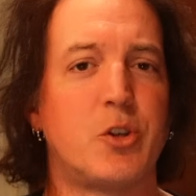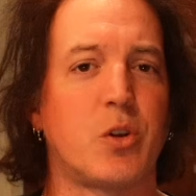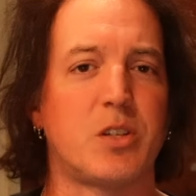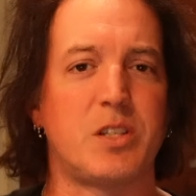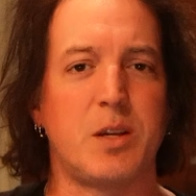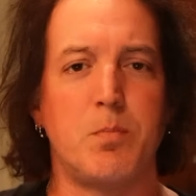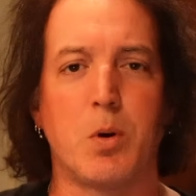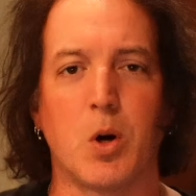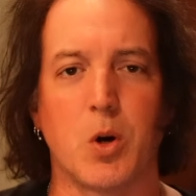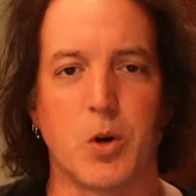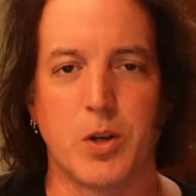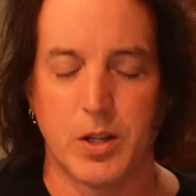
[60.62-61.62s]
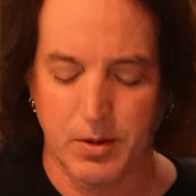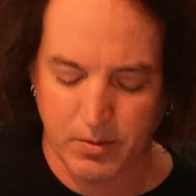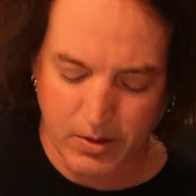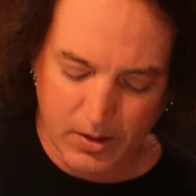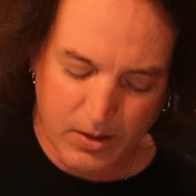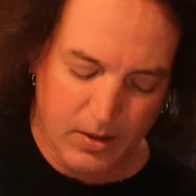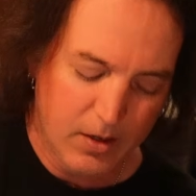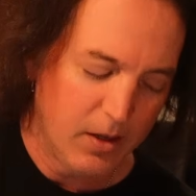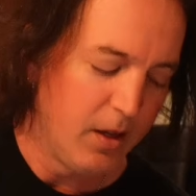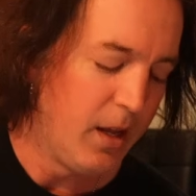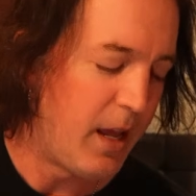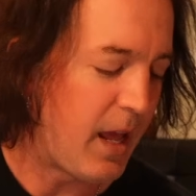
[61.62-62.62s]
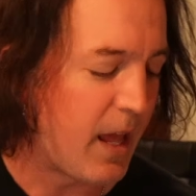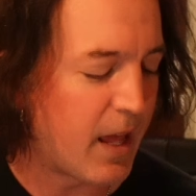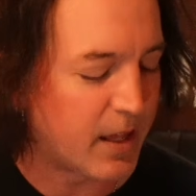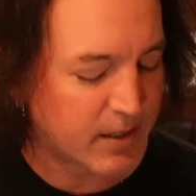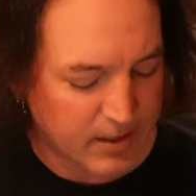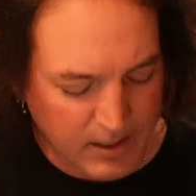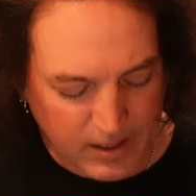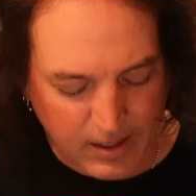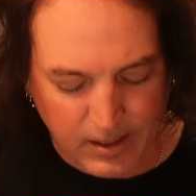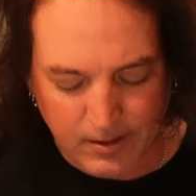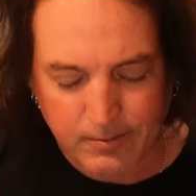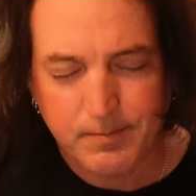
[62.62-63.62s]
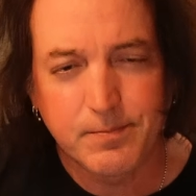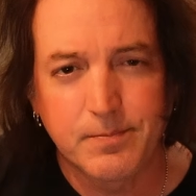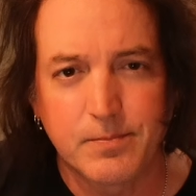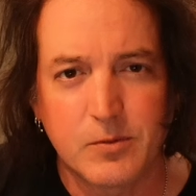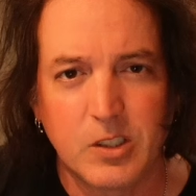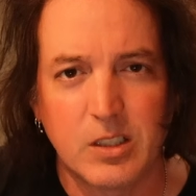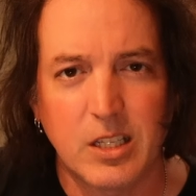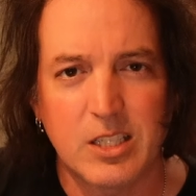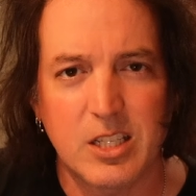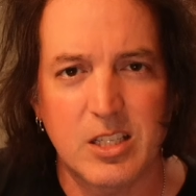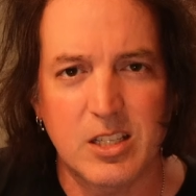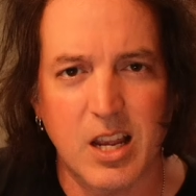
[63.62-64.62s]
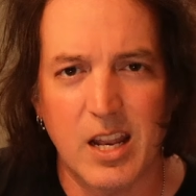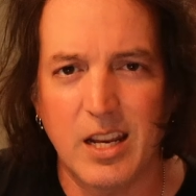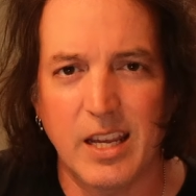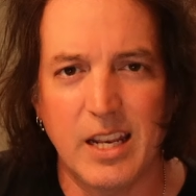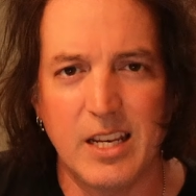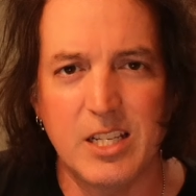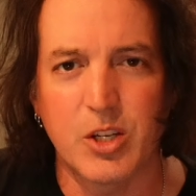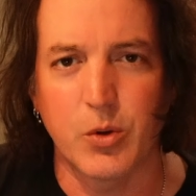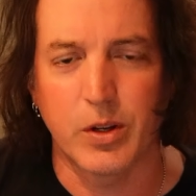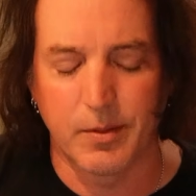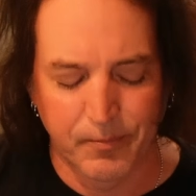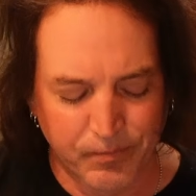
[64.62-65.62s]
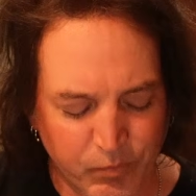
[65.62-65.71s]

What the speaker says: trusty bird, and let's just kind of get into it.